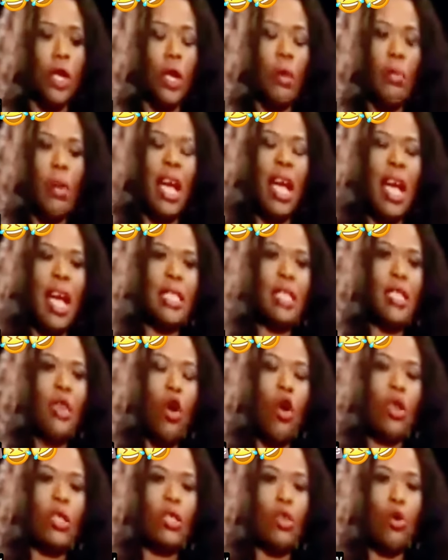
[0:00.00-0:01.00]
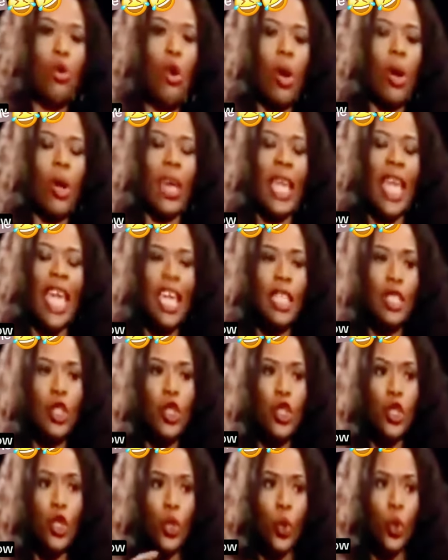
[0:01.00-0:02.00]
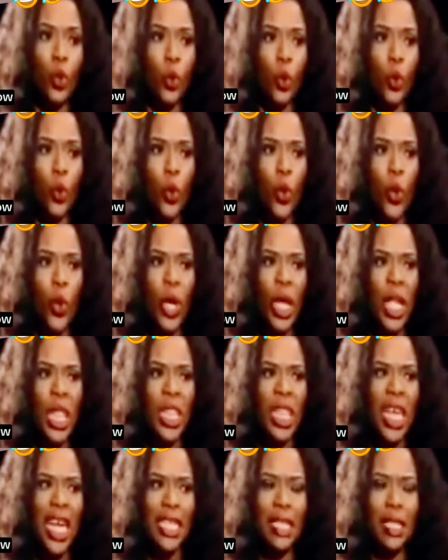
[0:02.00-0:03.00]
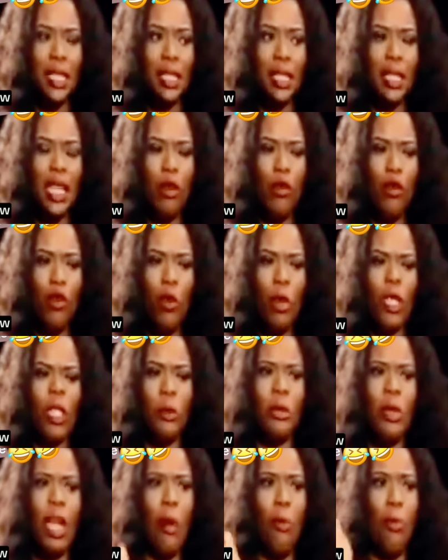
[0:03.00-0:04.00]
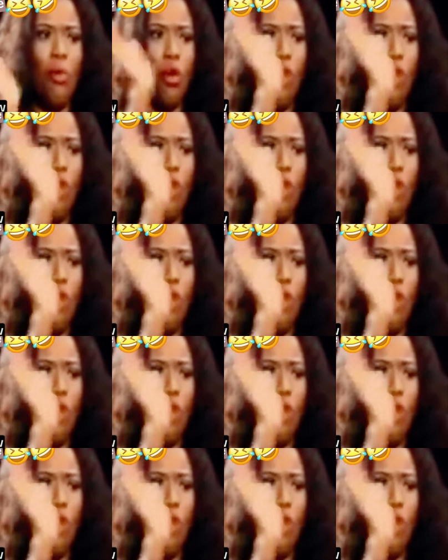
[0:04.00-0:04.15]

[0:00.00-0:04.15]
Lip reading: But has it also occurred to you that crew bit me and